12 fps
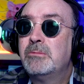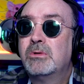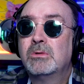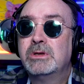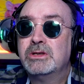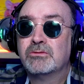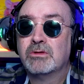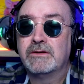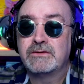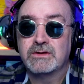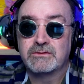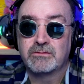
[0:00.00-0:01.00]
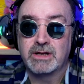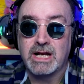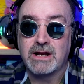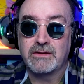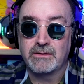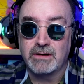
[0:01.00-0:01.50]
pull these riffs just right
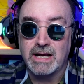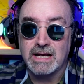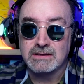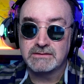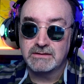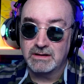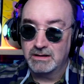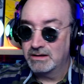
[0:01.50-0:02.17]
out of their ass